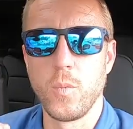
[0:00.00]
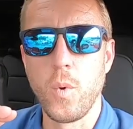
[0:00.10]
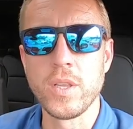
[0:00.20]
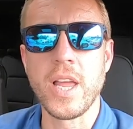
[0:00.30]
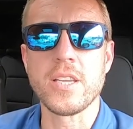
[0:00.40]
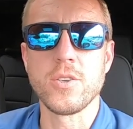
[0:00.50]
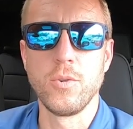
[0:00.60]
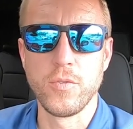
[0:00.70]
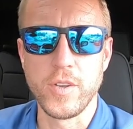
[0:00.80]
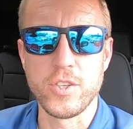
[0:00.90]
One last
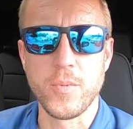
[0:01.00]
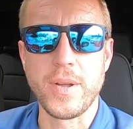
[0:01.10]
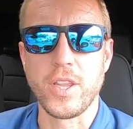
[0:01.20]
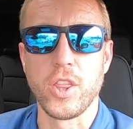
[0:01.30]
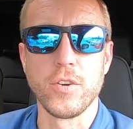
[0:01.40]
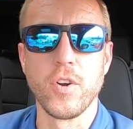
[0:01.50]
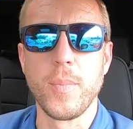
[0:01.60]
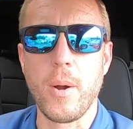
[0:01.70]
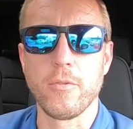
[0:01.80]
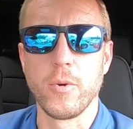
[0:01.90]
cool feature about the third row
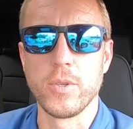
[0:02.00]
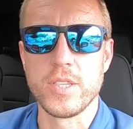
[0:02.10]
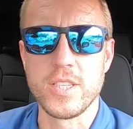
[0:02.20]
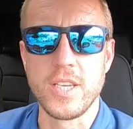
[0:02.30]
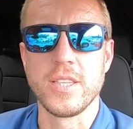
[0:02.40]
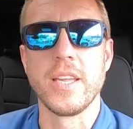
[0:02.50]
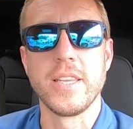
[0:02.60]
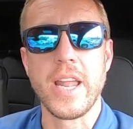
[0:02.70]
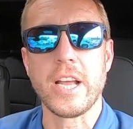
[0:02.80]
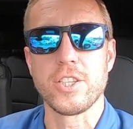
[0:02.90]
power folding seat, they
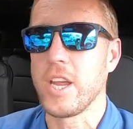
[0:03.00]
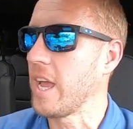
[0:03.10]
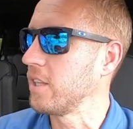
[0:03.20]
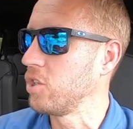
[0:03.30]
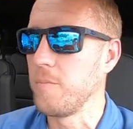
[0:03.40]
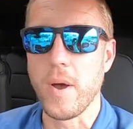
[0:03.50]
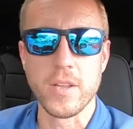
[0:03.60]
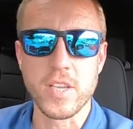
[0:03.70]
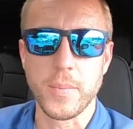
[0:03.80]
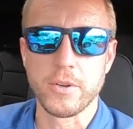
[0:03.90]
did actually add two
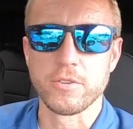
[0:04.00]
buttons up